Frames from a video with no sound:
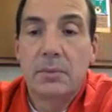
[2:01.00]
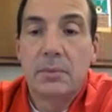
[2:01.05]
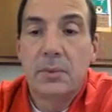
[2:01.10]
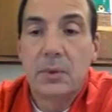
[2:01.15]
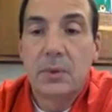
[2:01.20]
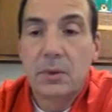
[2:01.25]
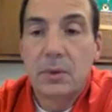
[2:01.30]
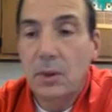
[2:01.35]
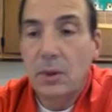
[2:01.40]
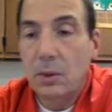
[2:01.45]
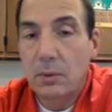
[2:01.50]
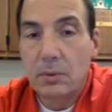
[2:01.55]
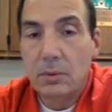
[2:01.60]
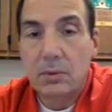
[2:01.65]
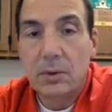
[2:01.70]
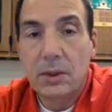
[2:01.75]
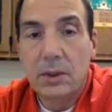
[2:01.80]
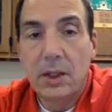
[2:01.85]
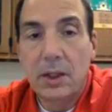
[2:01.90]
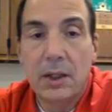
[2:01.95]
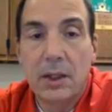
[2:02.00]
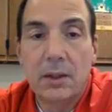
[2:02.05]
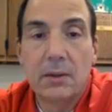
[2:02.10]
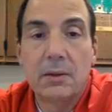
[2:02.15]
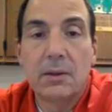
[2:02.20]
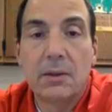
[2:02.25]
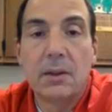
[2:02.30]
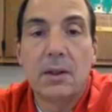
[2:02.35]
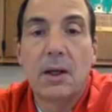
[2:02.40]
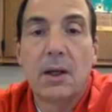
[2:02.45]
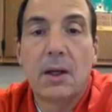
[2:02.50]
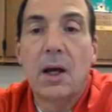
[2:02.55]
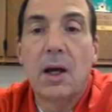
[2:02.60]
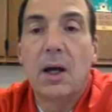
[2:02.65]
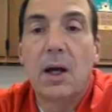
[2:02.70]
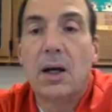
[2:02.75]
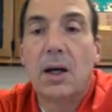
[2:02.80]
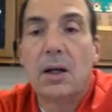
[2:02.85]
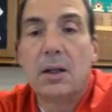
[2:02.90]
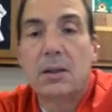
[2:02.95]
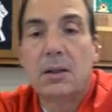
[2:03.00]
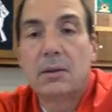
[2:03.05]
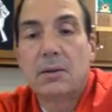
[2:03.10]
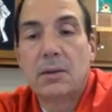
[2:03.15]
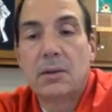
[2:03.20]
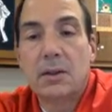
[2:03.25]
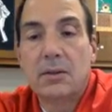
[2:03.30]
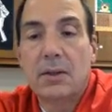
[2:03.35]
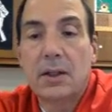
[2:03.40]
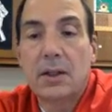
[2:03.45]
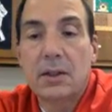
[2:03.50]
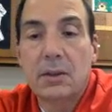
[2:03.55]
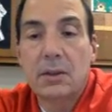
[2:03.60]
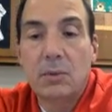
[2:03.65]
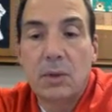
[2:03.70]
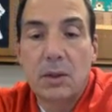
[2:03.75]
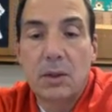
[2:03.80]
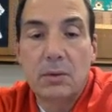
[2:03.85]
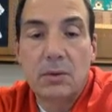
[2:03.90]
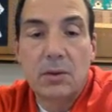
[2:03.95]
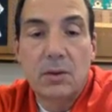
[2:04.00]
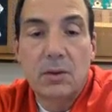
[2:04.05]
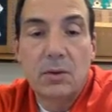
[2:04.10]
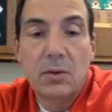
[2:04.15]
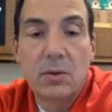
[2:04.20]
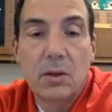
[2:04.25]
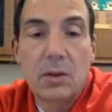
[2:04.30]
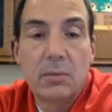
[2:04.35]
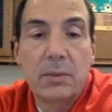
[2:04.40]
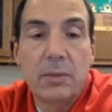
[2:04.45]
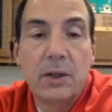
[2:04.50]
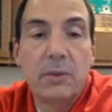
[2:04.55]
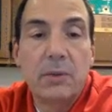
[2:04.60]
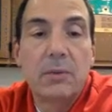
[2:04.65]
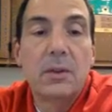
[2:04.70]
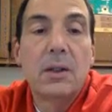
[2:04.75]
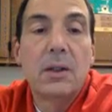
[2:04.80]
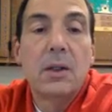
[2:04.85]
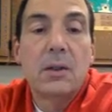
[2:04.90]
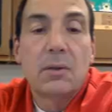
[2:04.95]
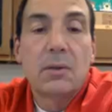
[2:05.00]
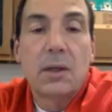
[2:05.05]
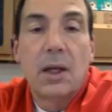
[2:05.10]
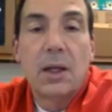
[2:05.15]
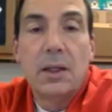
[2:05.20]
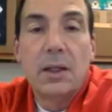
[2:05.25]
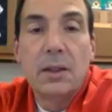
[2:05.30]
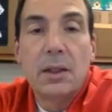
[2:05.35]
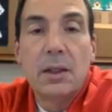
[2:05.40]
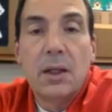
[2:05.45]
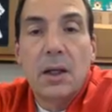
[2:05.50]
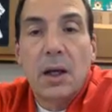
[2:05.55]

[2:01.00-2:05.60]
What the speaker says: So yeah, exactly what I was just talking about. Okay.